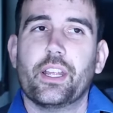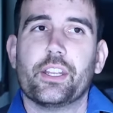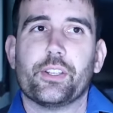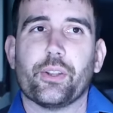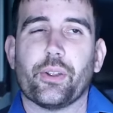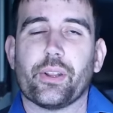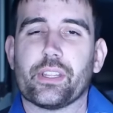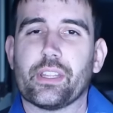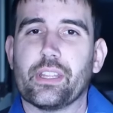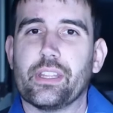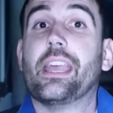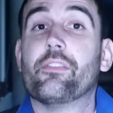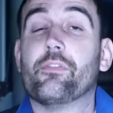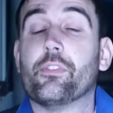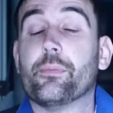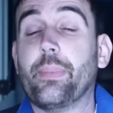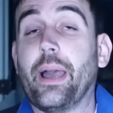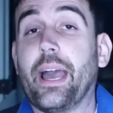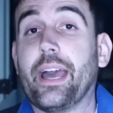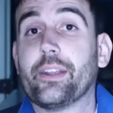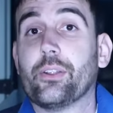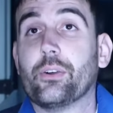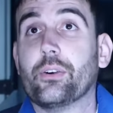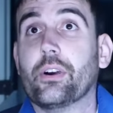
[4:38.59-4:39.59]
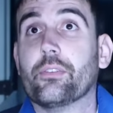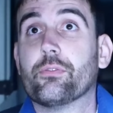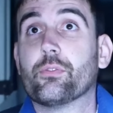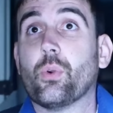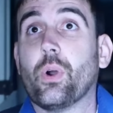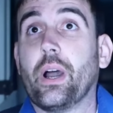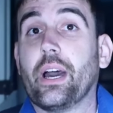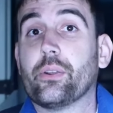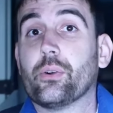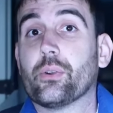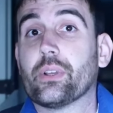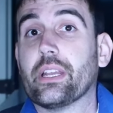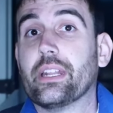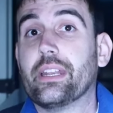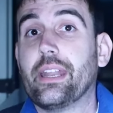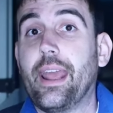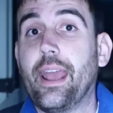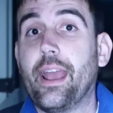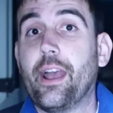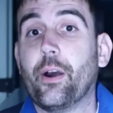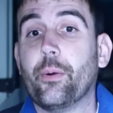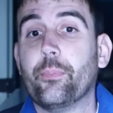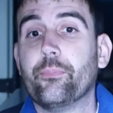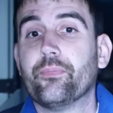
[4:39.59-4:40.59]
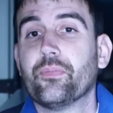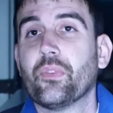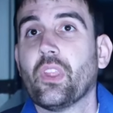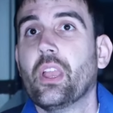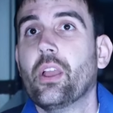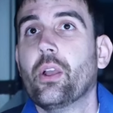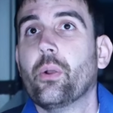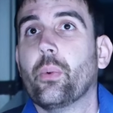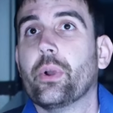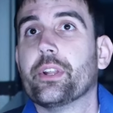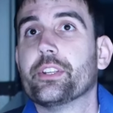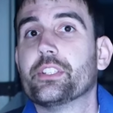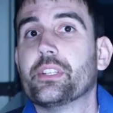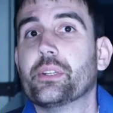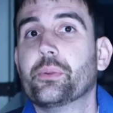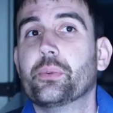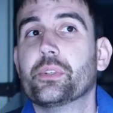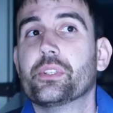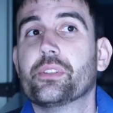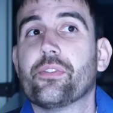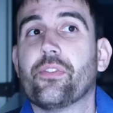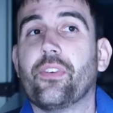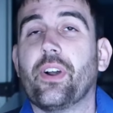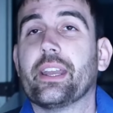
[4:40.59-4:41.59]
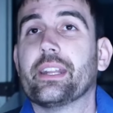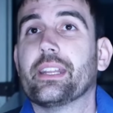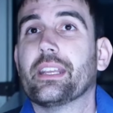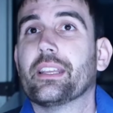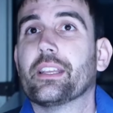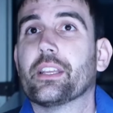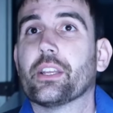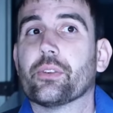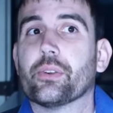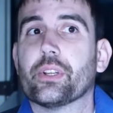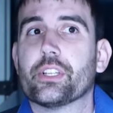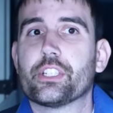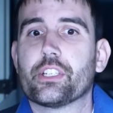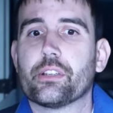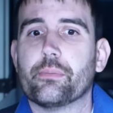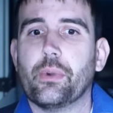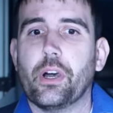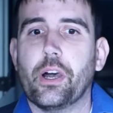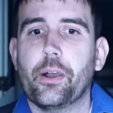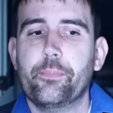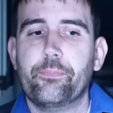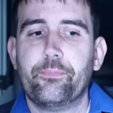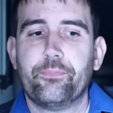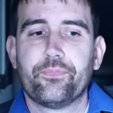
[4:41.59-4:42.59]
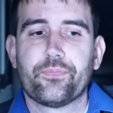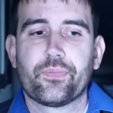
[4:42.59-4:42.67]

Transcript: during the naval battle of Guadalcanal when she was fighting Kirishima,